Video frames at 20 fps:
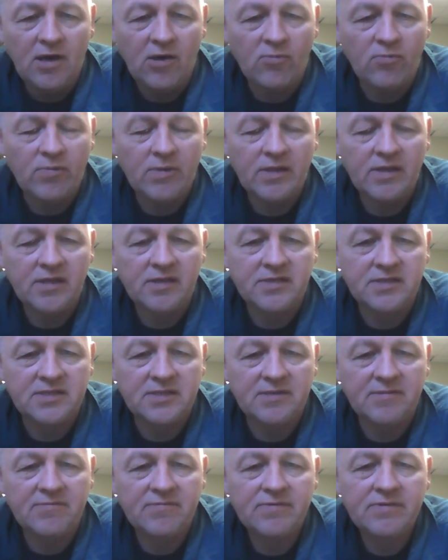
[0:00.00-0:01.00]
a
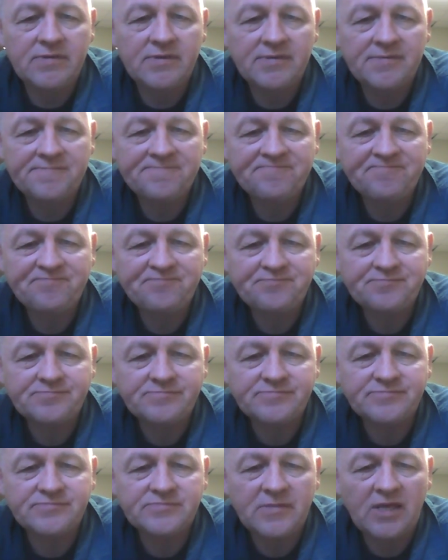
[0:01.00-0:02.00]
relative.
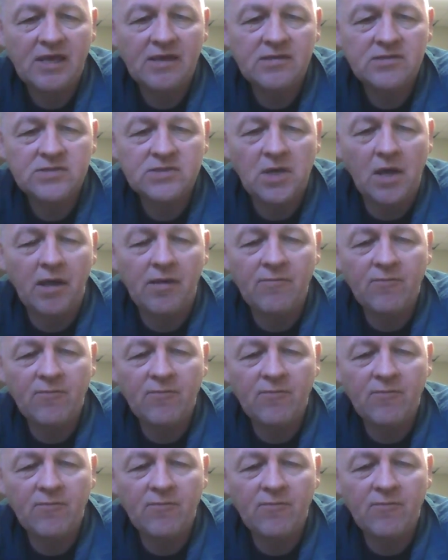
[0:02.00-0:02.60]
So I